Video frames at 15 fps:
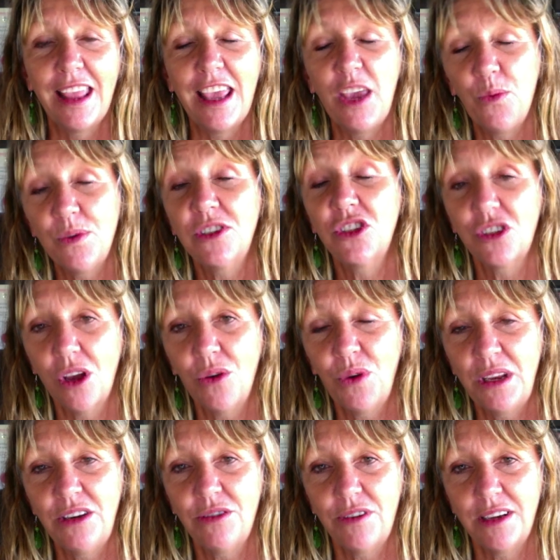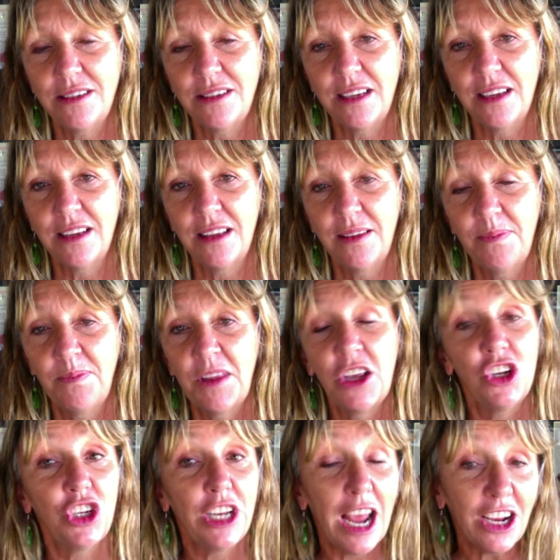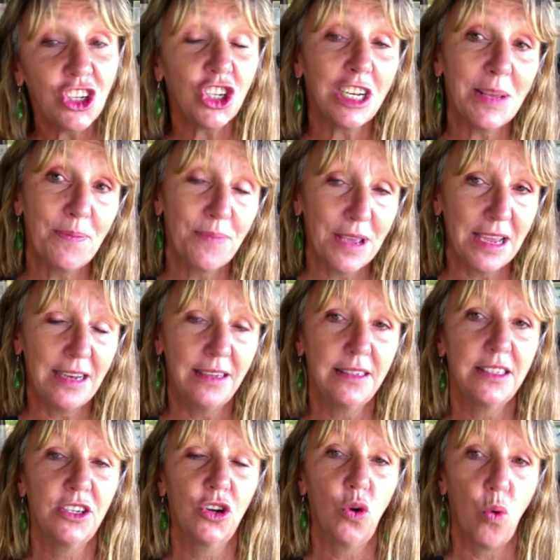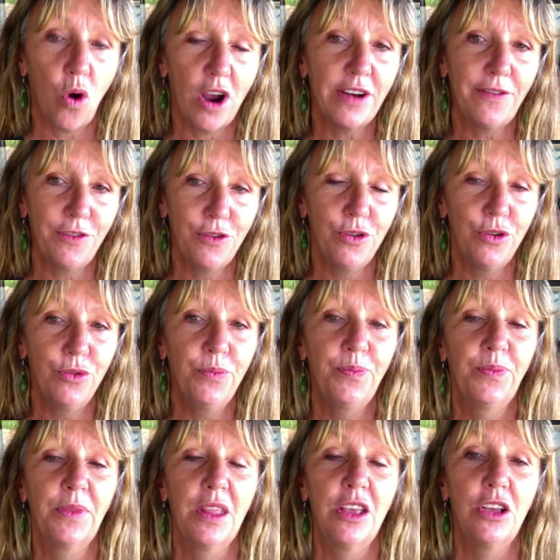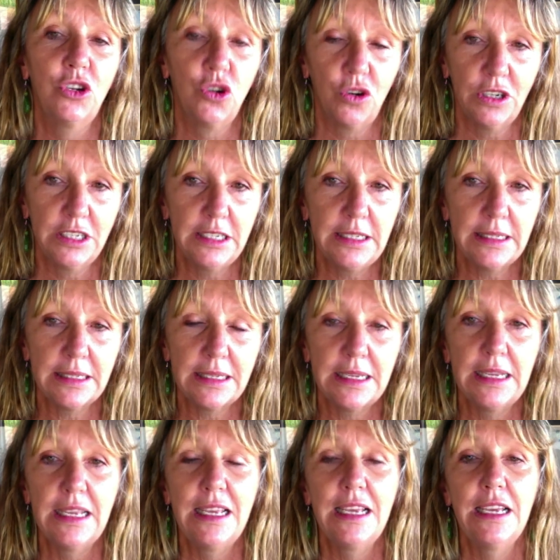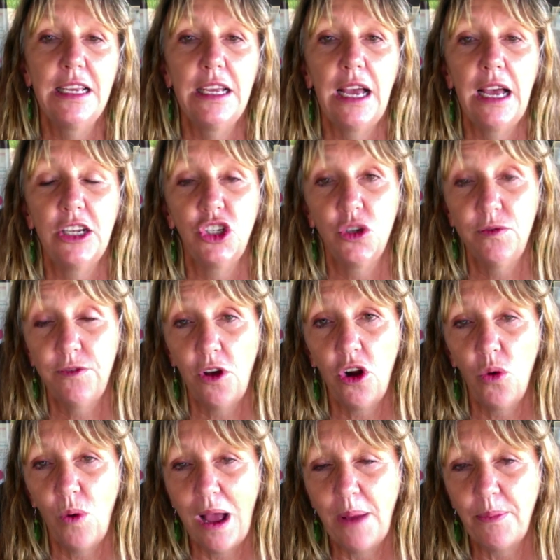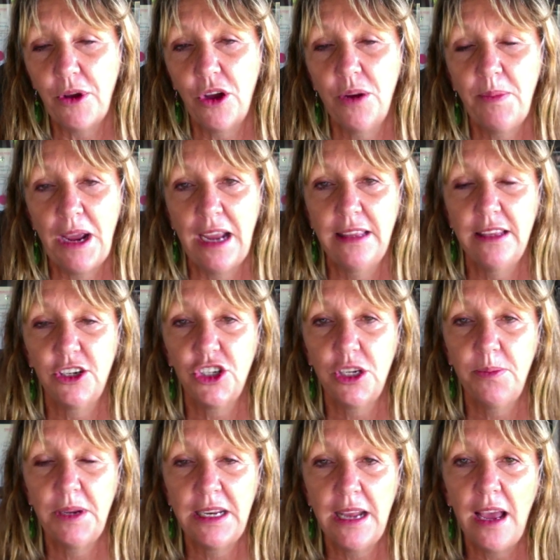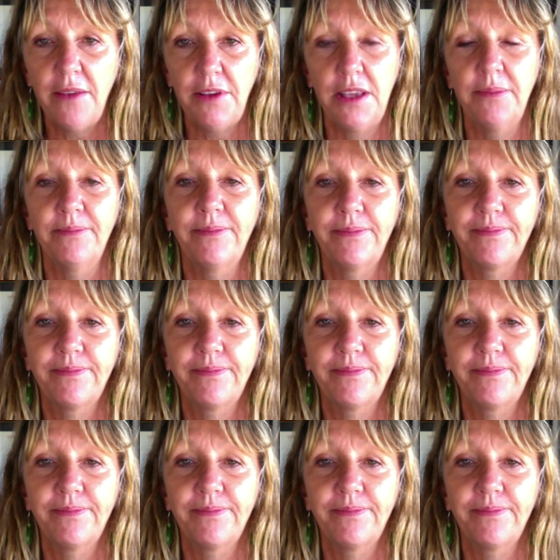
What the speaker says: It was so interesting. She'd actually been to quite a few doctors to follow up on a pain that she'd been having.